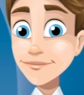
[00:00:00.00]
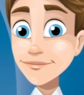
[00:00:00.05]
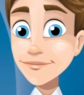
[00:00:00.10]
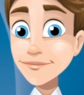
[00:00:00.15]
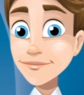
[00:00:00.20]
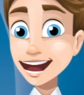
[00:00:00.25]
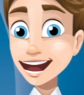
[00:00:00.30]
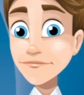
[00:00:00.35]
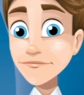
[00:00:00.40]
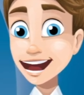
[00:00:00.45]

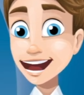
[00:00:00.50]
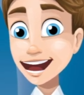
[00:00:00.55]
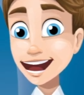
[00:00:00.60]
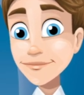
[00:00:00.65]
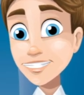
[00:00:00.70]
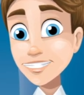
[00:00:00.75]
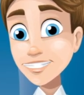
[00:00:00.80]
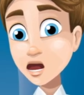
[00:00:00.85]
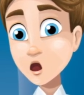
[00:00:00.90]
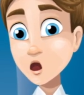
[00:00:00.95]

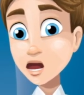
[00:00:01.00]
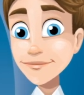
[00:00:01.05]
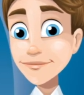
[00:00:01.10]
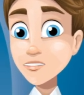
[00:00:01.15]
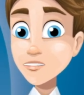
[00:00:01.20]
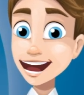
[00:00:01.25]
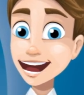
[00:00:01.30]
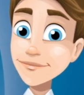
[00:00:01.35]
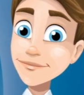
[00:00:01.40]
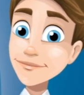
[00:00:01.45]
Lipase targets
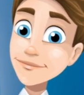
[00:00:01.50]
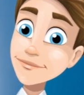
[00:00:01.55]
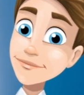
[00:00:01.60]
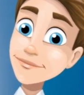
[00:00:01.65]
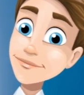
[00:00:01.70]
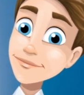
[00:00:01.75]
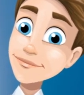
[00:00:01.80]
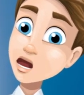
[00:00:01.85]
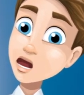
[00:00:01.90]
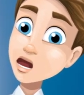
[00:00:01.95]
fats,
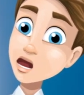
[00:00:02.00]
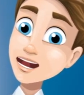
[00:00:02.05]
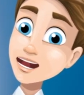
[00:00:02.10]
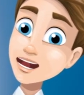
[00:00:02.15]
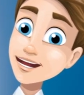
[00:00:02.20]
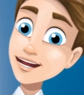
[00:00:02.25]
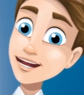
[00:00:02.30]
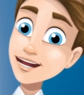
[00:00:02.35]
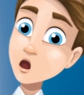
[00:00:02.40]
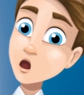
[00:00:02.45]
oil
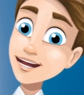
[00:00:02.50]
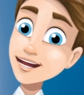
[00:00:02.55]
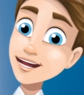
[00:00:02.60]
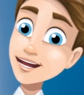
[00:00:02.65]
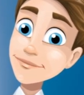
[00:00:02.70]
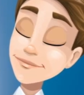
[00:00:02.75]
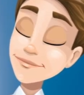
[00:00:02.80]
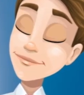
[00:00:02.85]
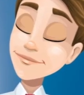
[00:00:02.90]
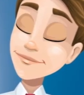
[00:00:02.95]
and
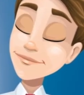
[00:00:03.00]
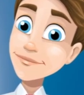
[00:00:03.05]
grease.